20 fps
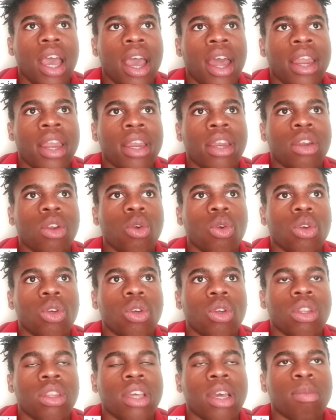And
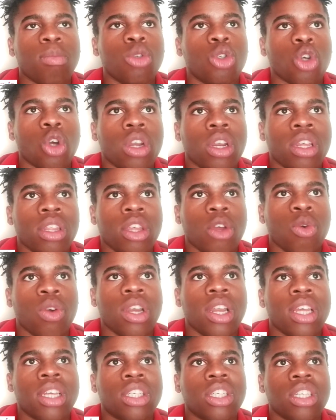them joining the
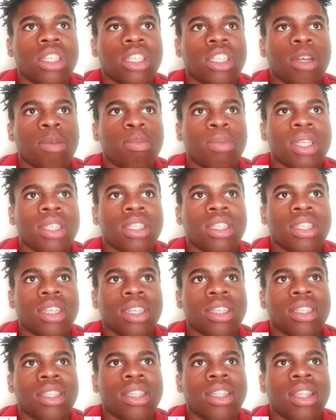relationship is
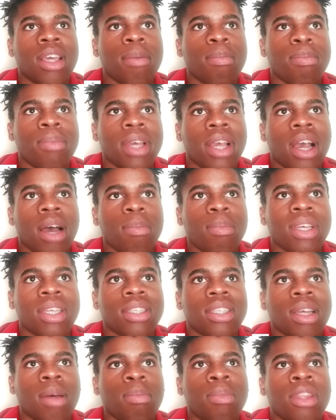just them becoming
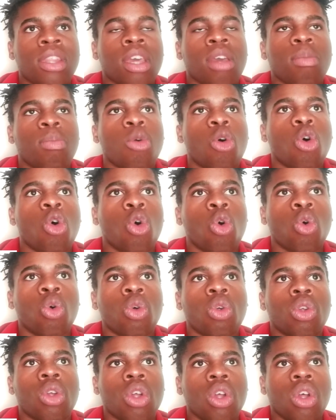something more
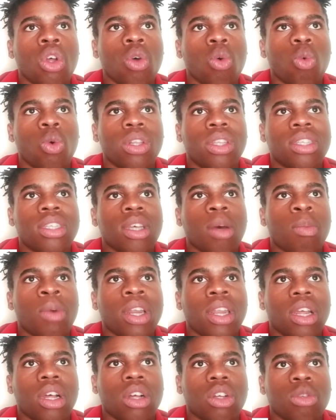whole with
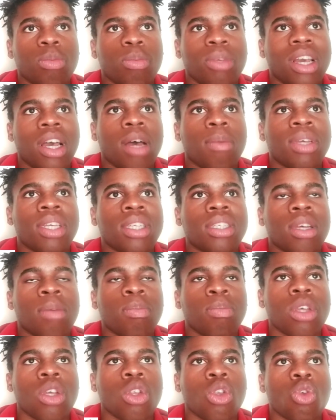someone else, becoming
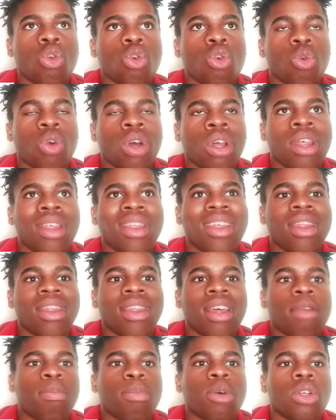something new rather than
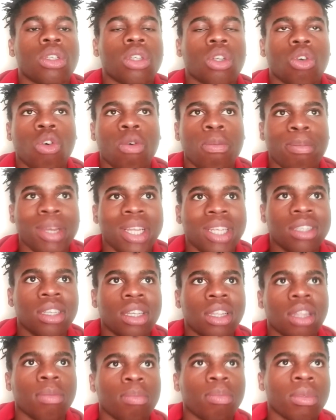that person
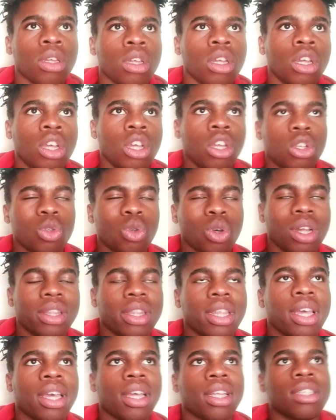completing them. So I
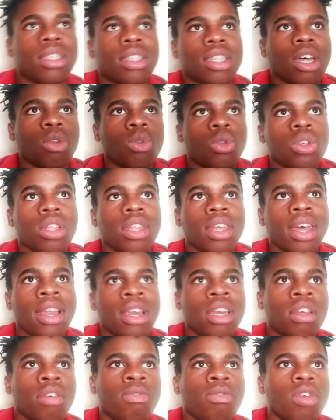think it's down to
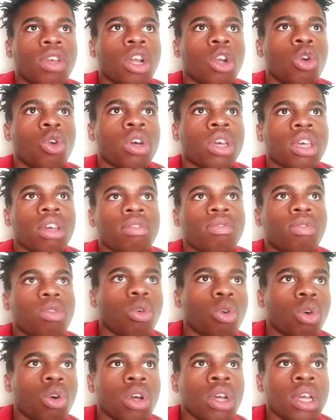that. If you're looking
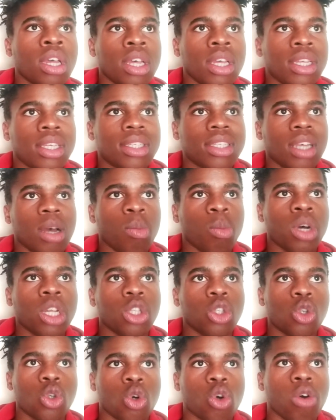for
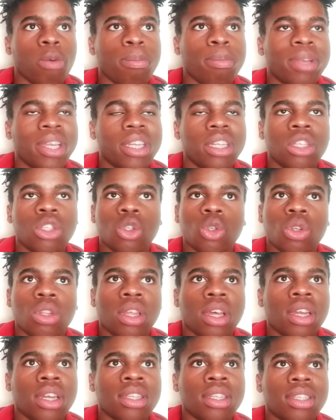someone to complete you,
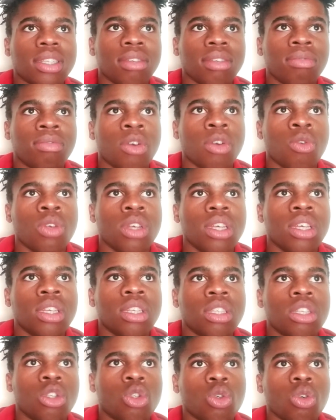then it's very
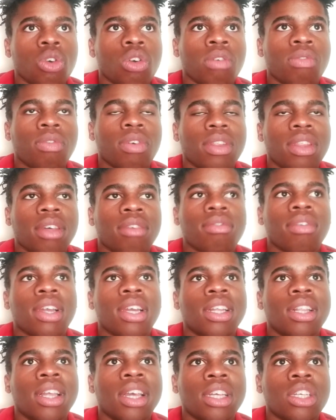easy to look for their
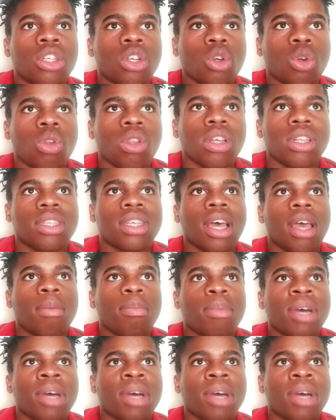validation all the time.